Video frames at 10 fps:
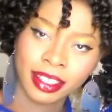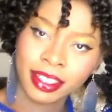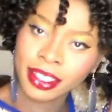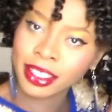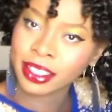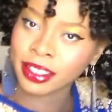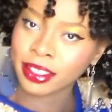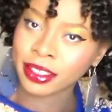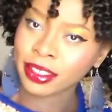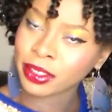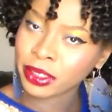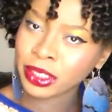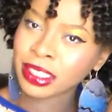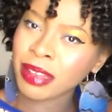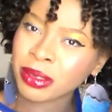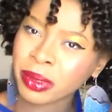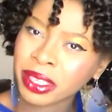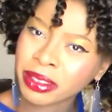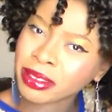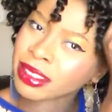You just have to
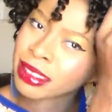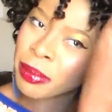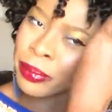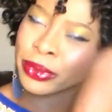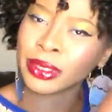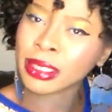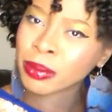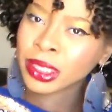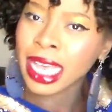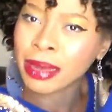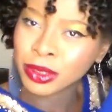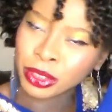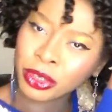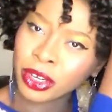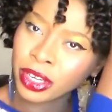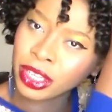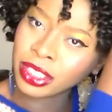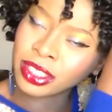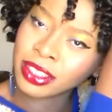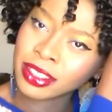be simple sometimes,
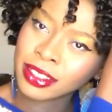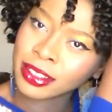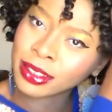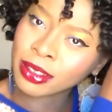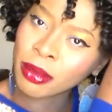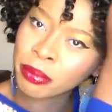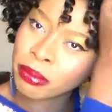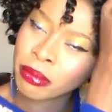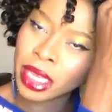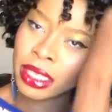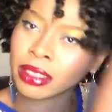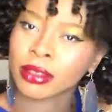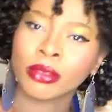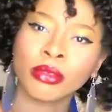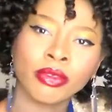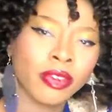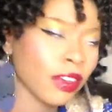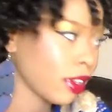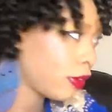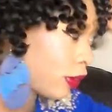girl. Don't make it too
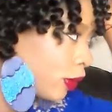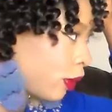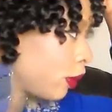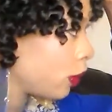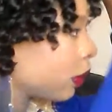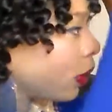vavavoo.